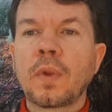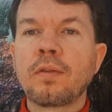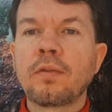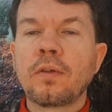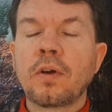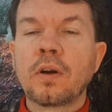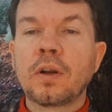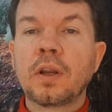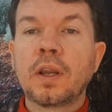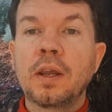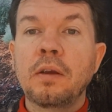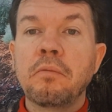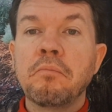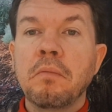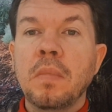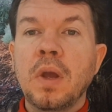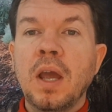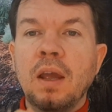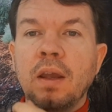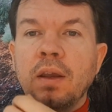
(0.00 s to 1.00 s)
Thirdly,
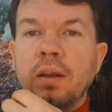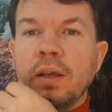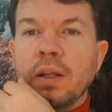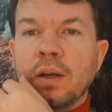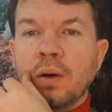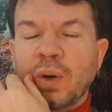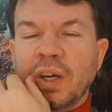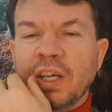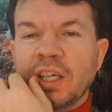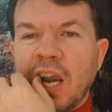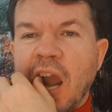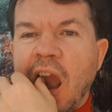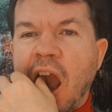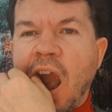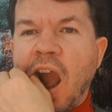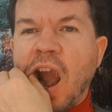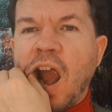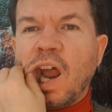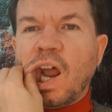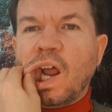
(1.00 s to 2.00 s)
we just
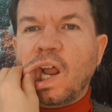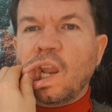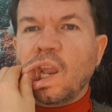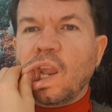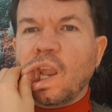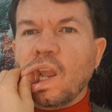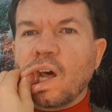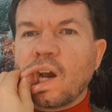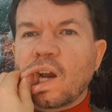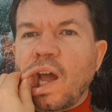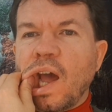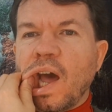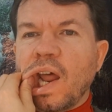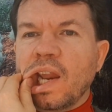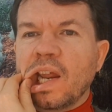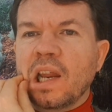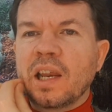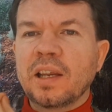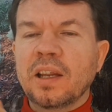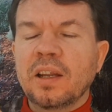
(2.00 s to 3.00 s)
look at
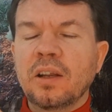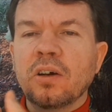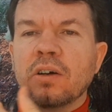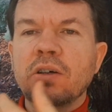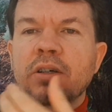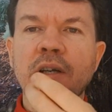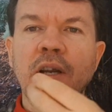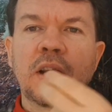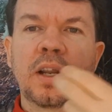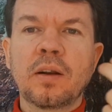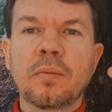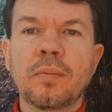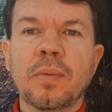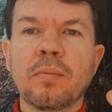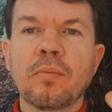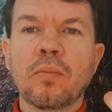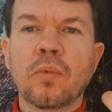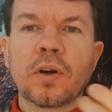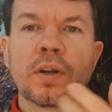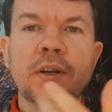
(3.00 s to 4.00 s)
it and it looks a little
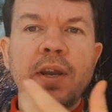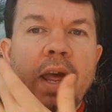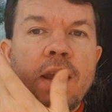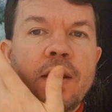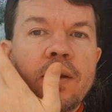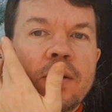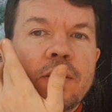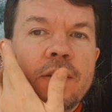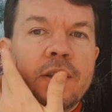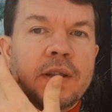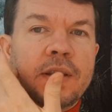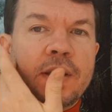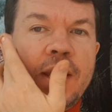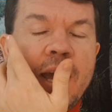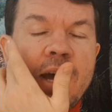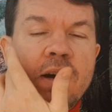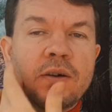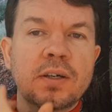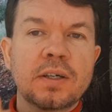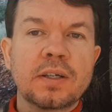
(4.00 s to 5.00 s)
bit more tender than the
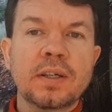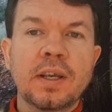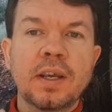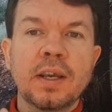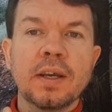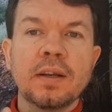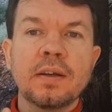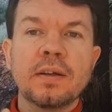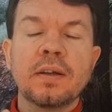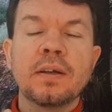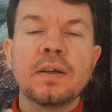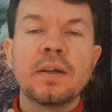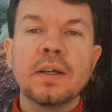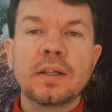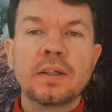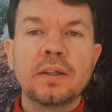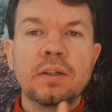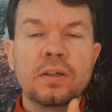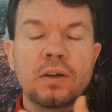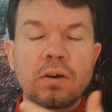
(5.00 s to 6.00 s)
outer skin.
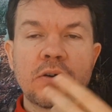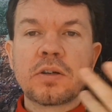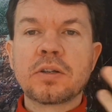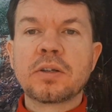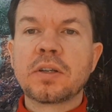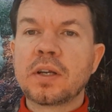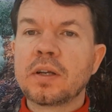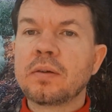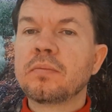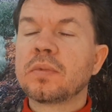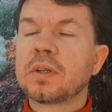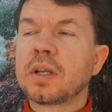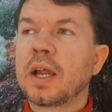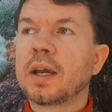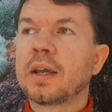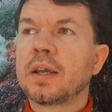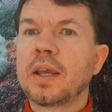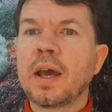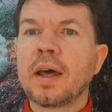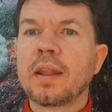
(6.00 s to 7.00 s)
And so it seems
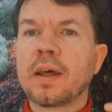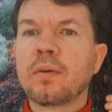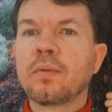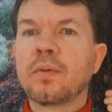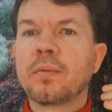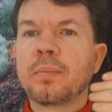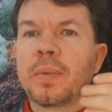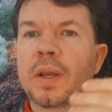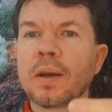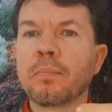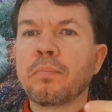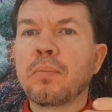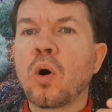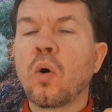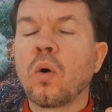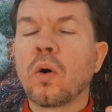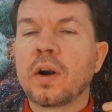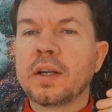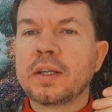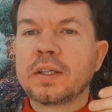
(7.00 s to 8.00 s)
like, that would be a
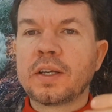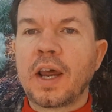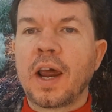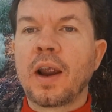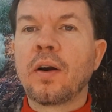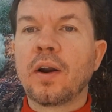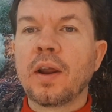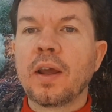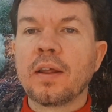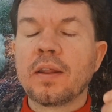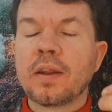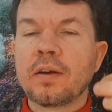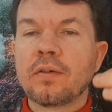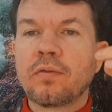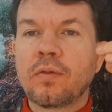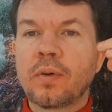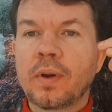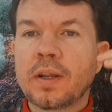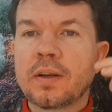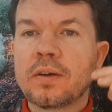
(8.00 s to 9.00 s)
porous area that
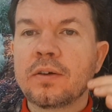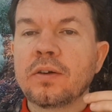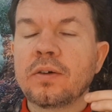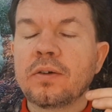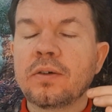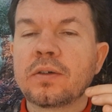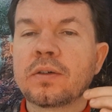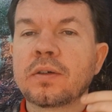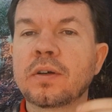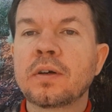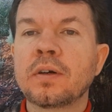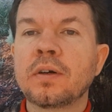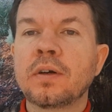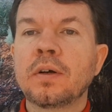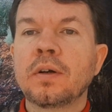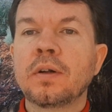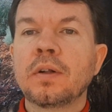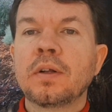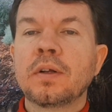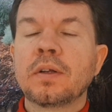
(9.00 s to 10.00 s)
if we induced
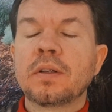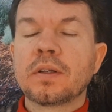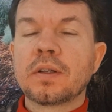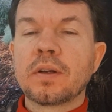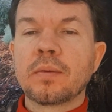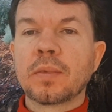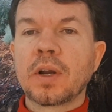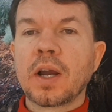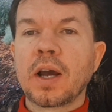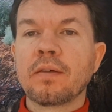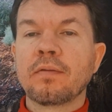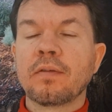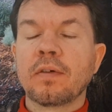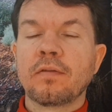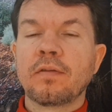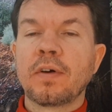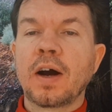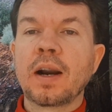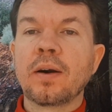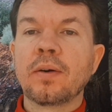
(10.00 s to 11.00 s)
some kind of
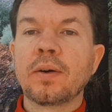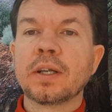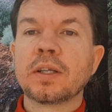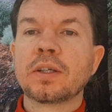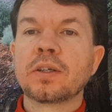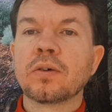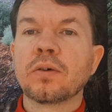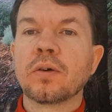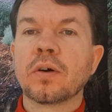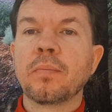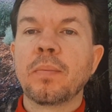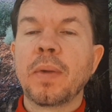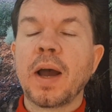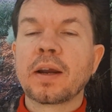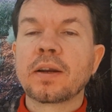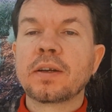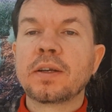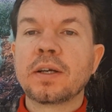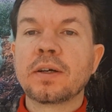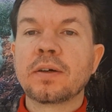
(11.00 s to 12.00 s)
a virus or
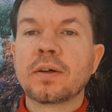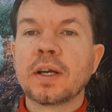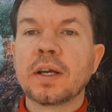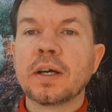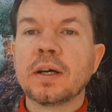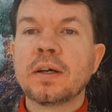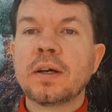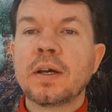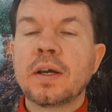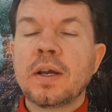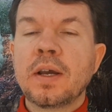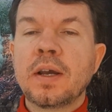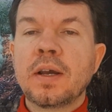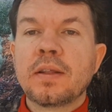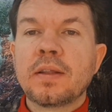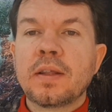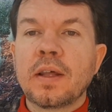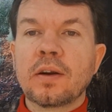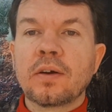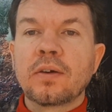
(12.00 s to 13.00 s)
bacteria,
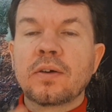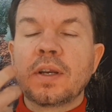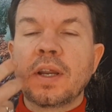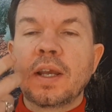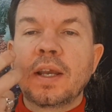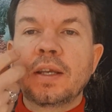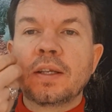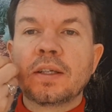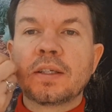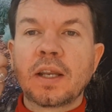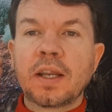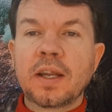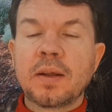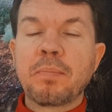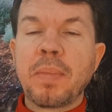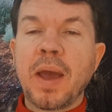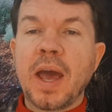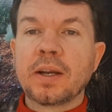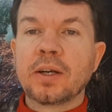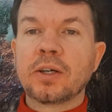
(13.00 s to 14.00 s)
that it could easily
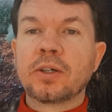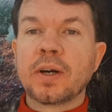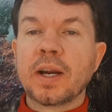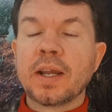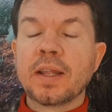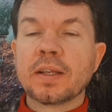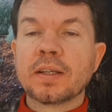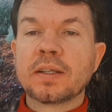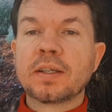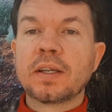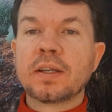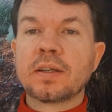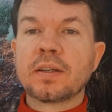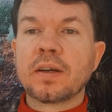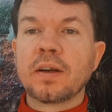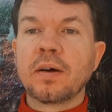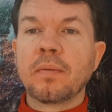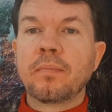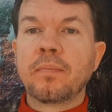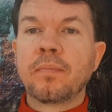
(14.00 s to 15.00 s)
penetrate the
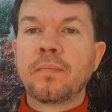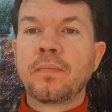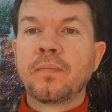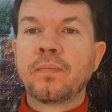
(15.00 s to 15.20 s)
system.